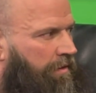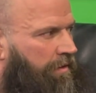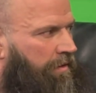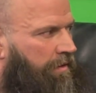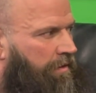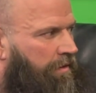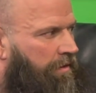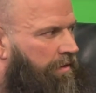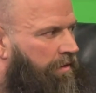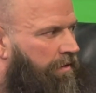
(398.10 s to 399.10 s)

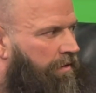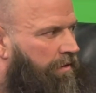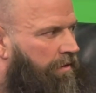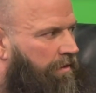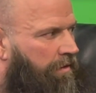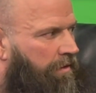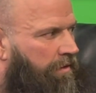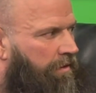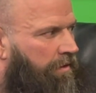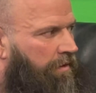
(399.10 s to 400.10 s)

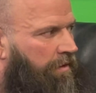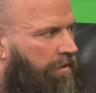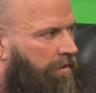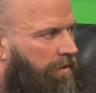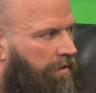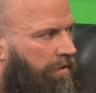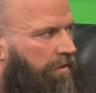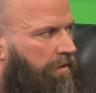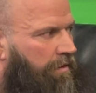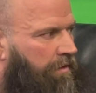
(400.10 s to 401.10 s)

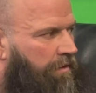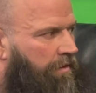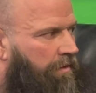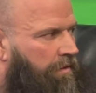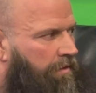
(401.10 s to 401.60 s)
[no speech]